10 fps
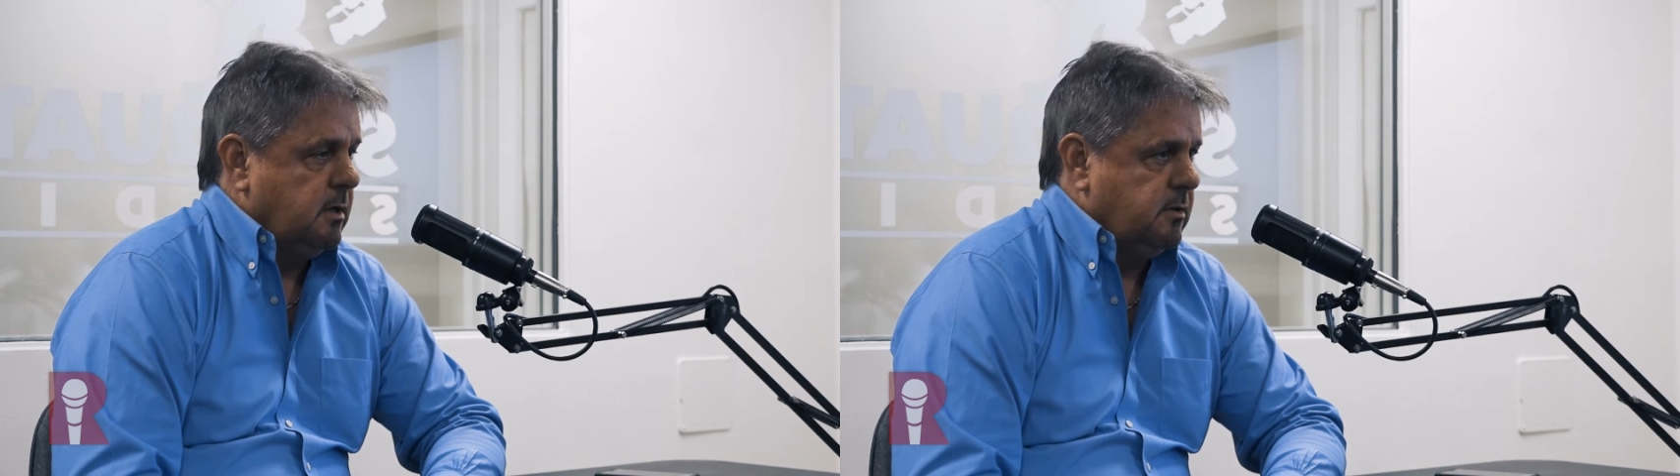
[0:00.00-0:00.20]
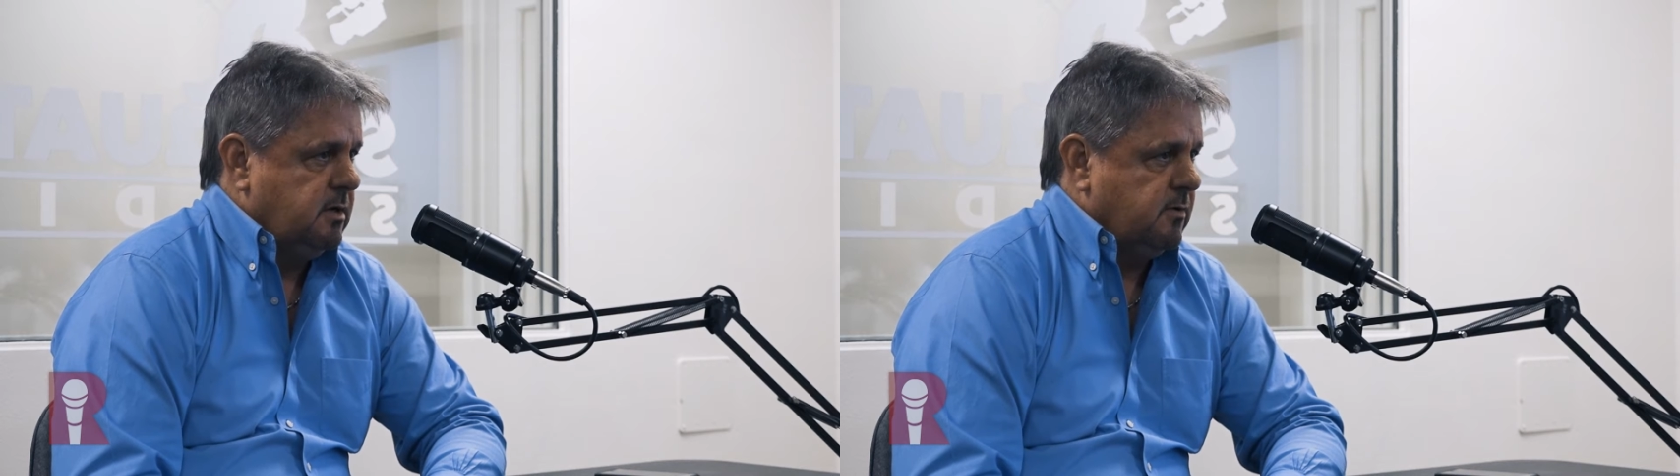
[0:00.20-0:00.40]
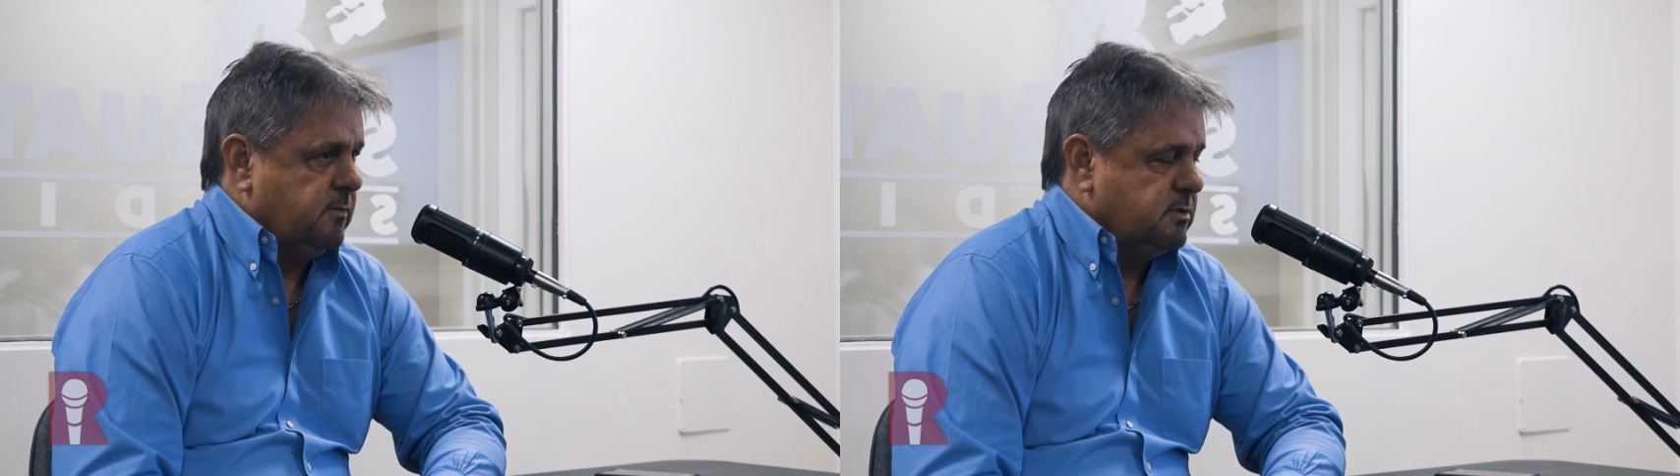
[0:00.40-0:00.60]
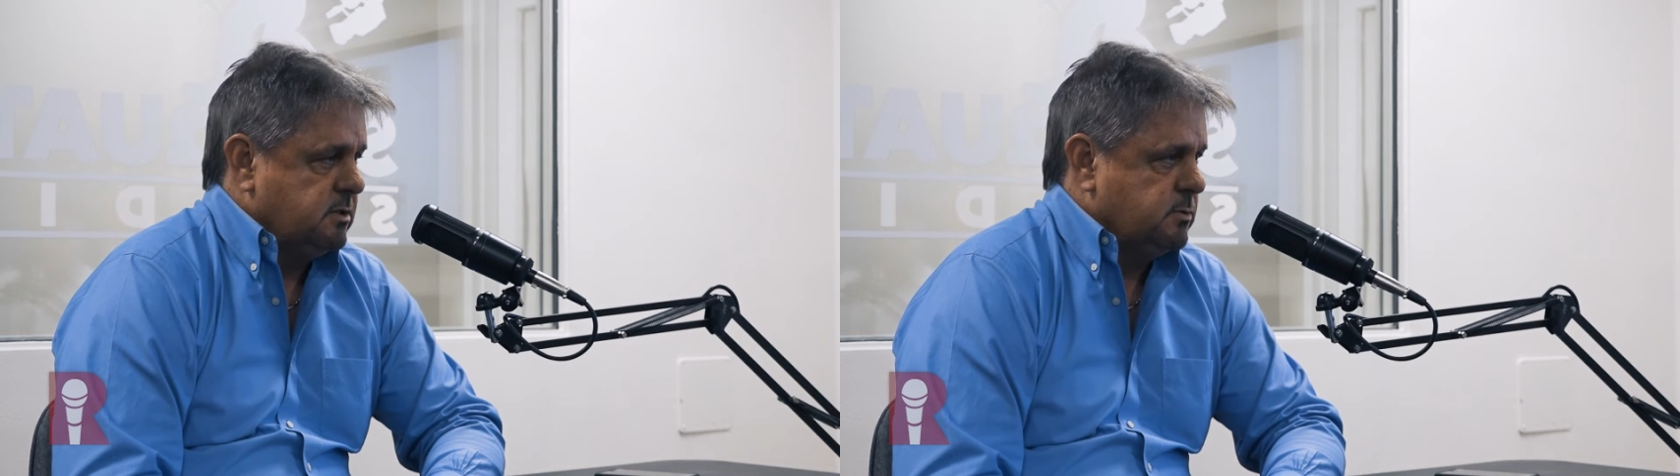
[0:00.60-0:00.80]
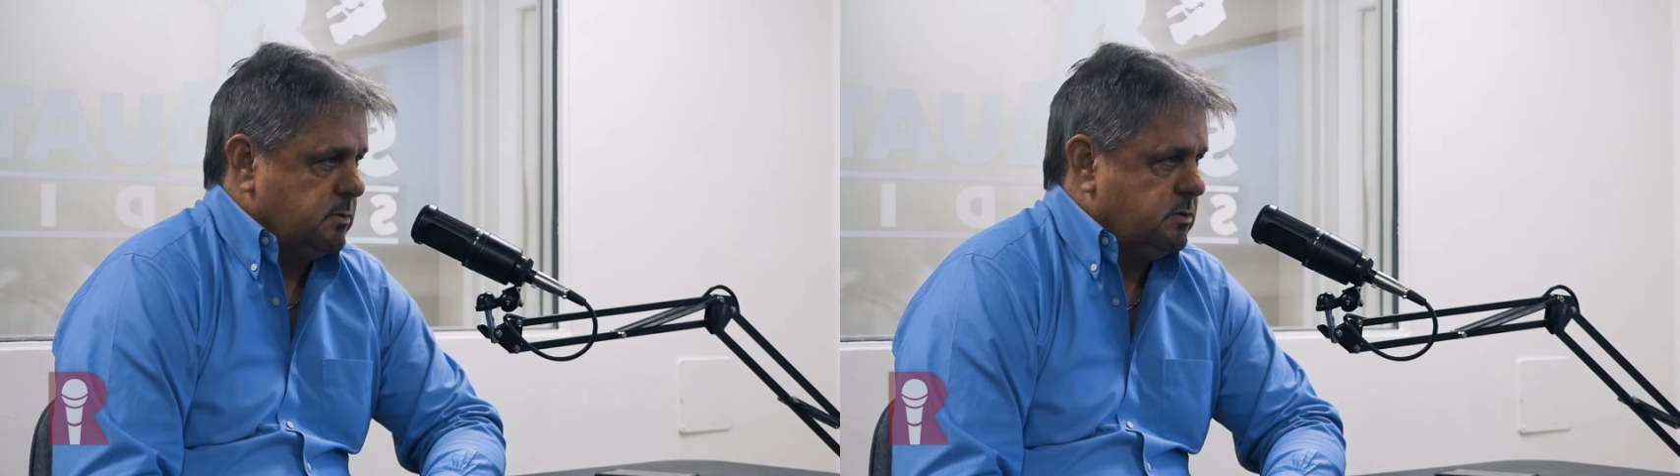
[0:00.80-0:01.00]
The
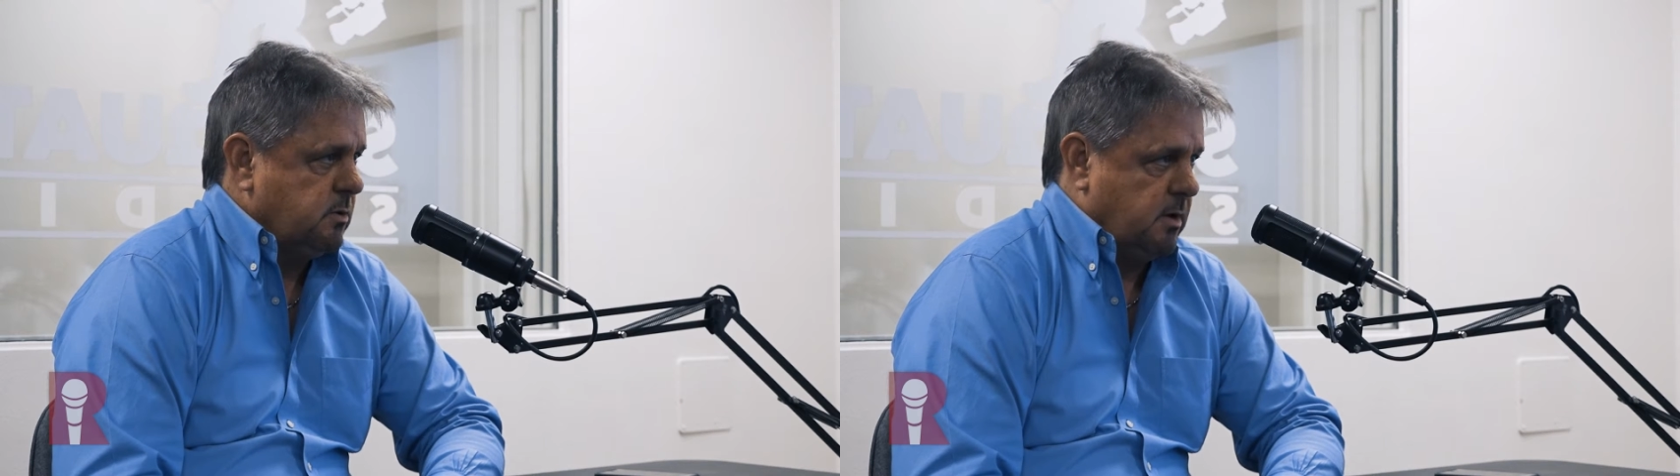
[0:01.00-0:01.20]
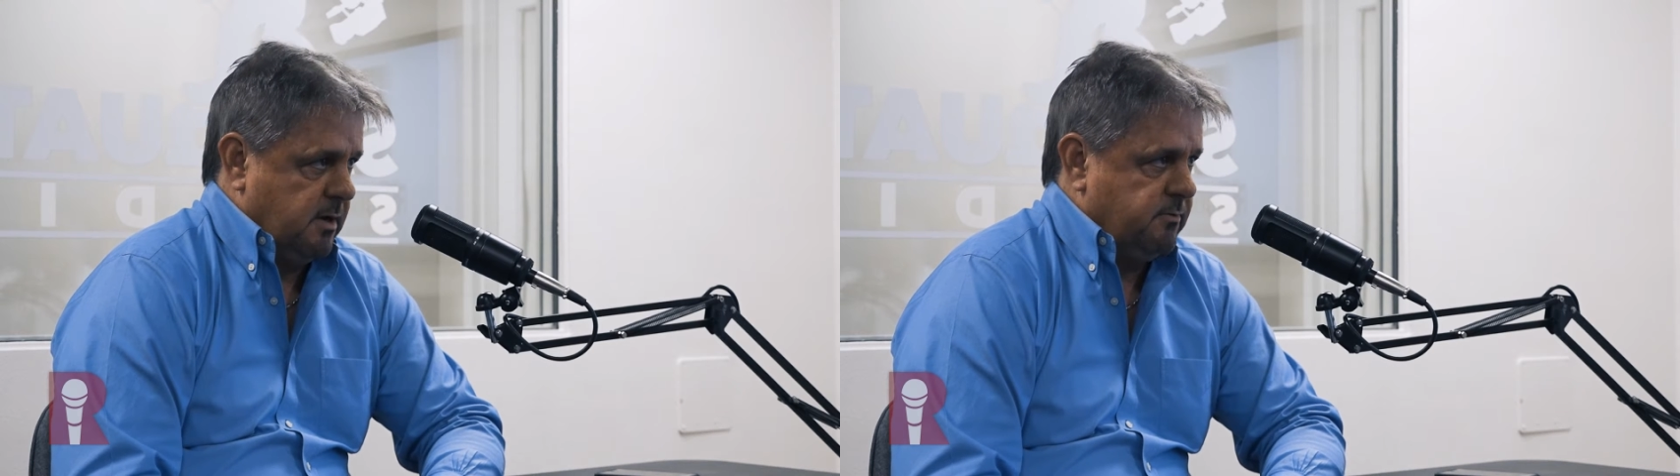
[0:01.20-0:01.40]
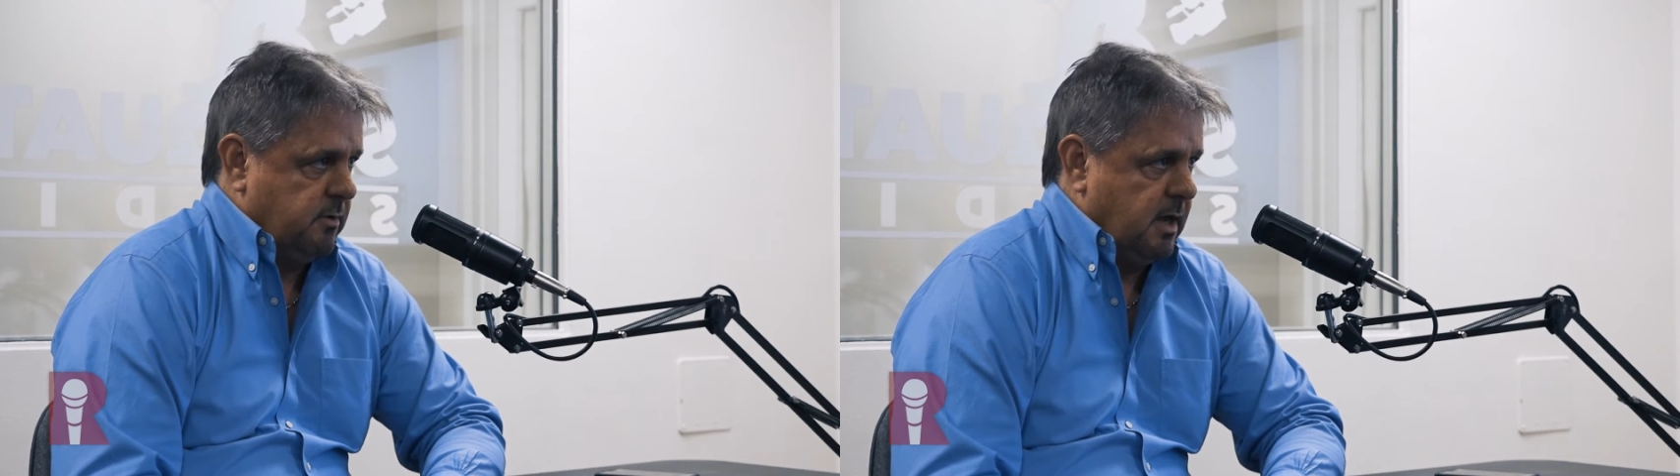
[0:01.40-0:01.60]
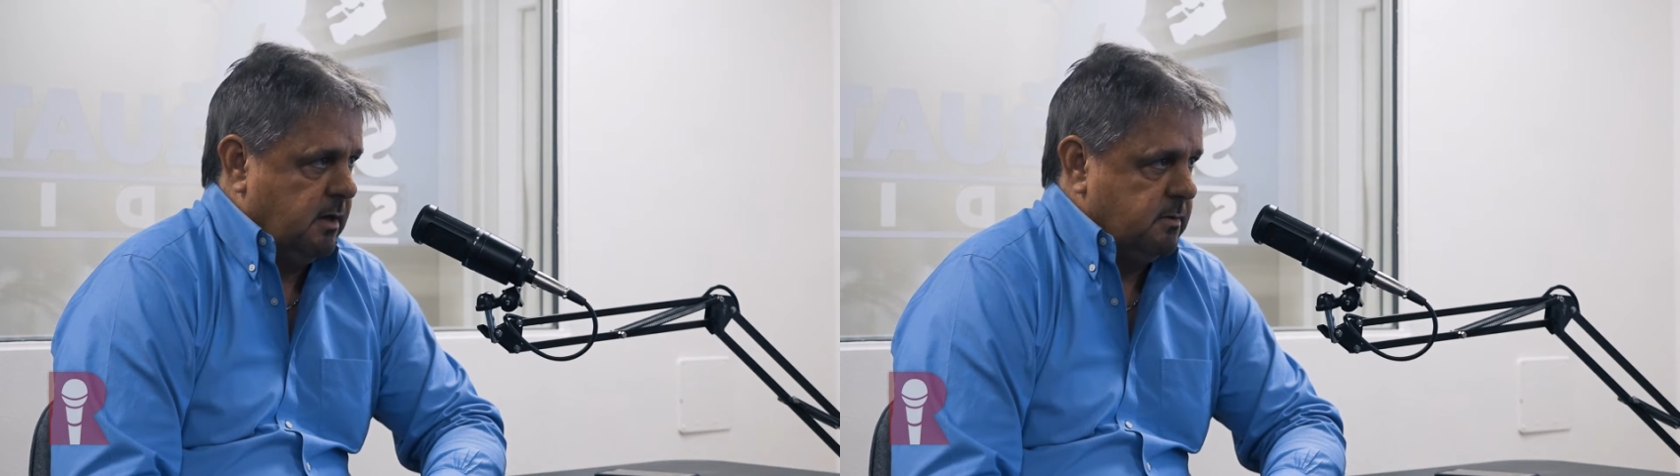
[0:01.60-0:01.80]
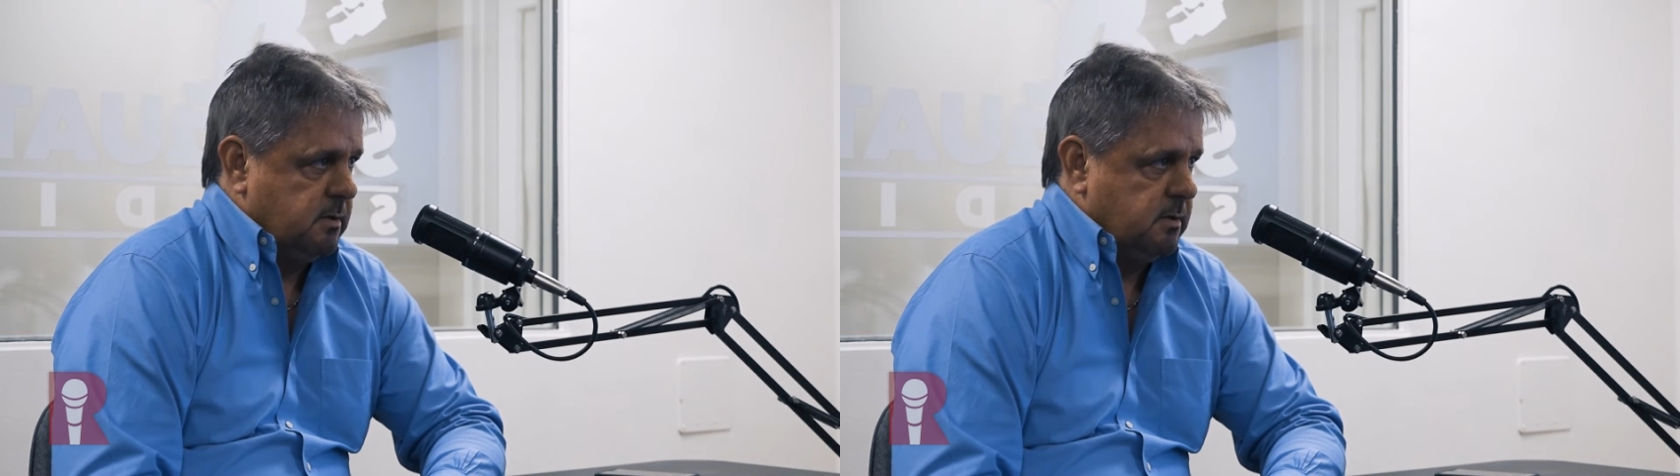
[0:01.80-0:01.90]
differences would start after that.